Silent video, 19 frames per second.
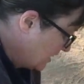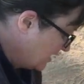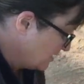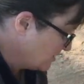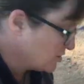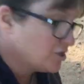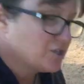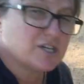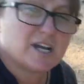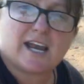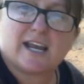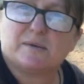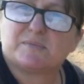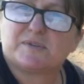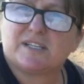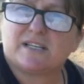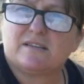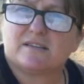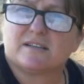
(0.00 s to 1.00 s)
and
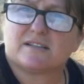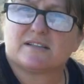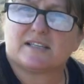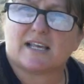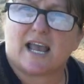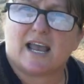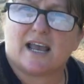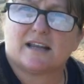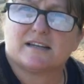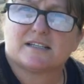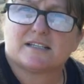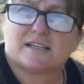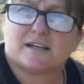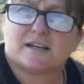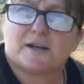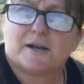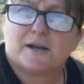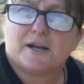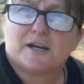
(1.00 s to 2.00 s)
shapes in the sand
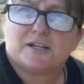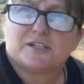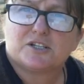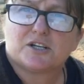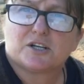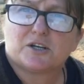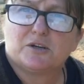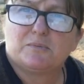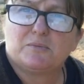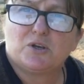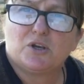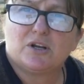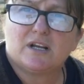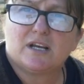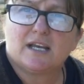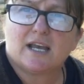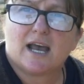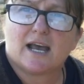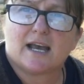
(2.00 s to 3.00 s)
to
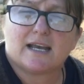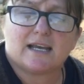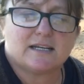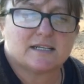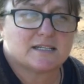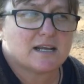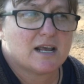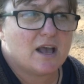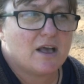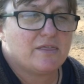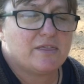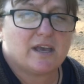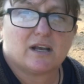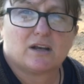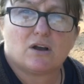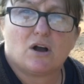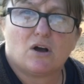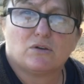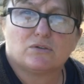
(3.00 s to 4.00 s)
communicate
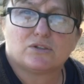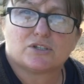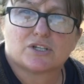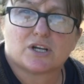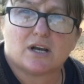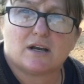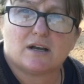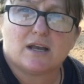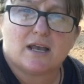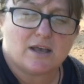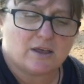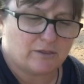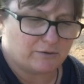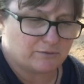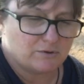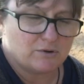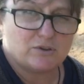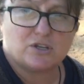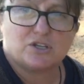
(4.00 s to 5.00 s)
their culture
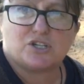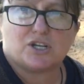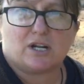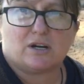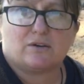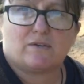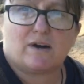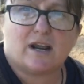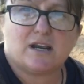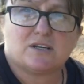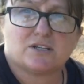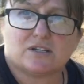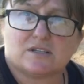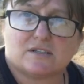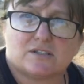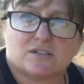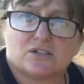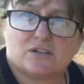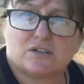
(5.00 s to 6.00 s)
through the
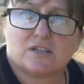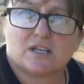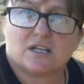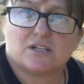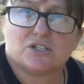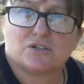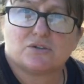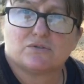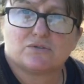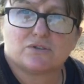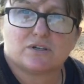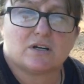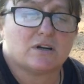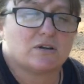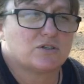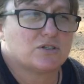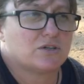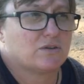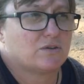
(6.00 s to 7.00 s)
generations to their children
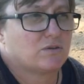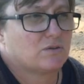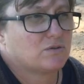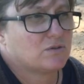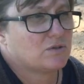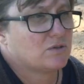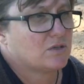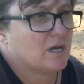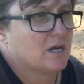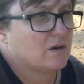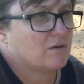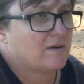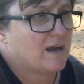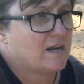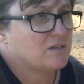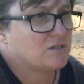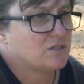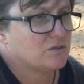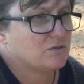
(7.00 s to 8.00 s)
and to their
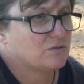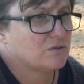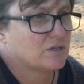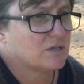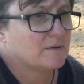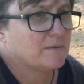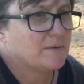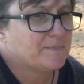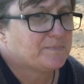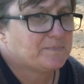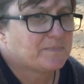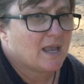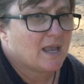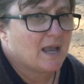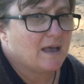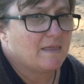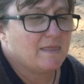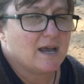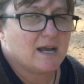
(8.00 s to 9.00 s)
grandchildren.
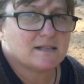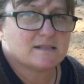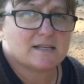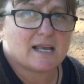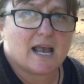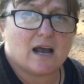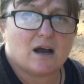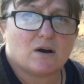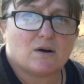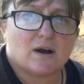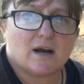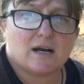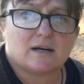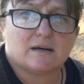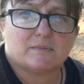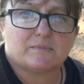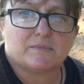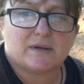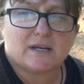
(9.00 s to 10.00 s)
And that's how
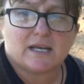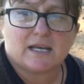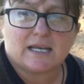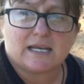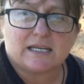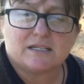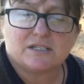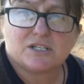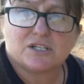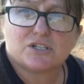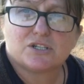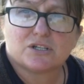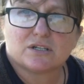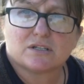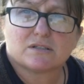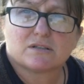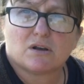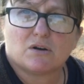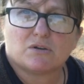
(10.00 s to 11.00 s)

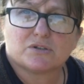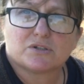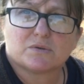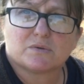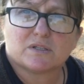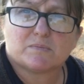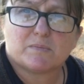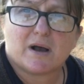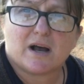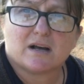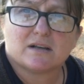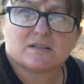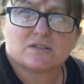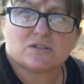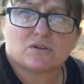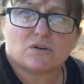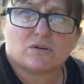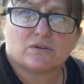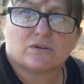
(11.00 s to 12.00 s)
Indigenous culture was
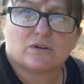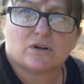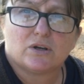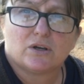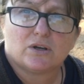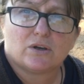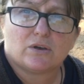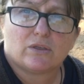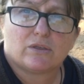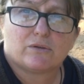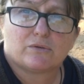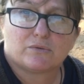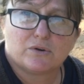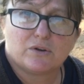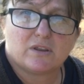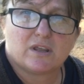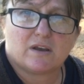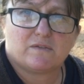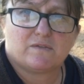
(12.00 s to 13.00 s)
passed on
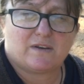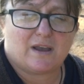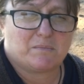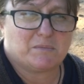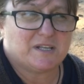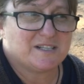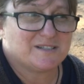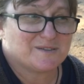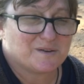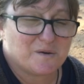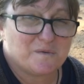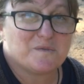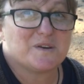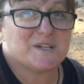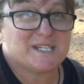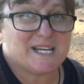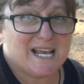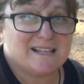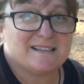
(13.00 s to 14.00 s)
through their families
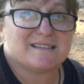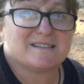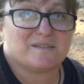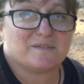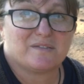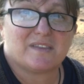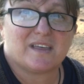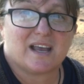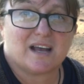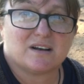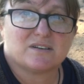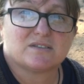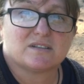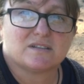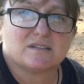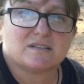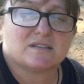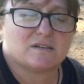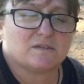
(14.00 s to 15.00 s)
for tens of
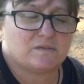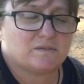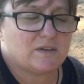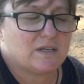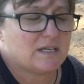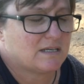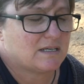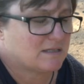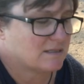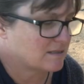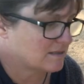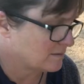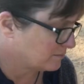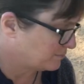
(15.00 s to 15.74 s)
thousands of years.